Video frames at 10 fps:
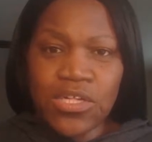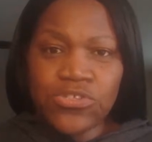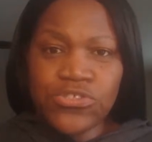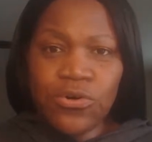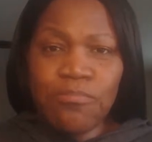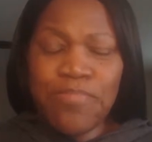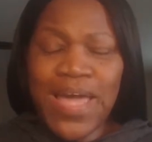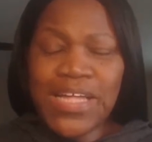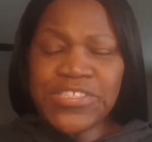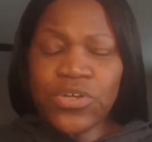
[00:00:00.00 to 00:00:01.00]
So
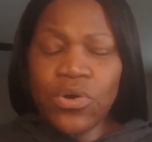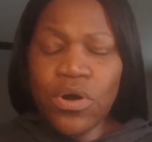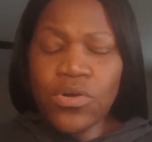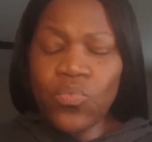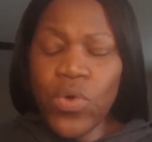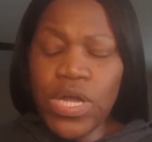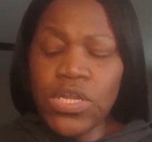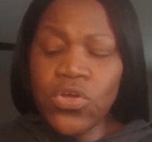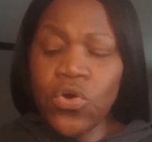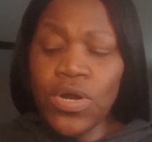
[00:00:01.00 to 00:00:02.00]
based on
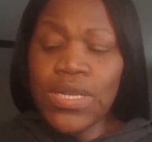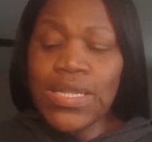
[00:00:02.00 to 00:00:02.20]
when your